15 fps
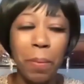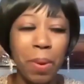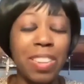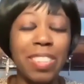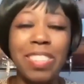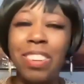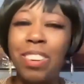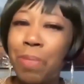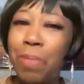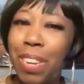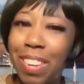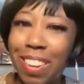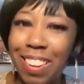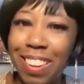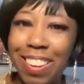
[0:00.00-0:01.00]
was, oh my
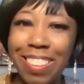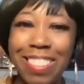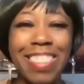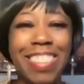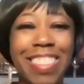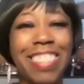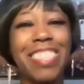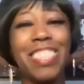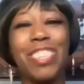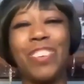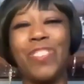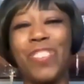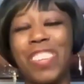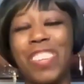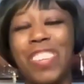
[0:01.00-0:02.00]
God, this is so
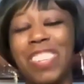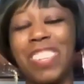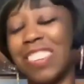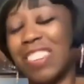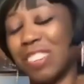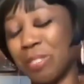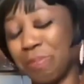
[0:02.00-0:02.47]
funny, y'all.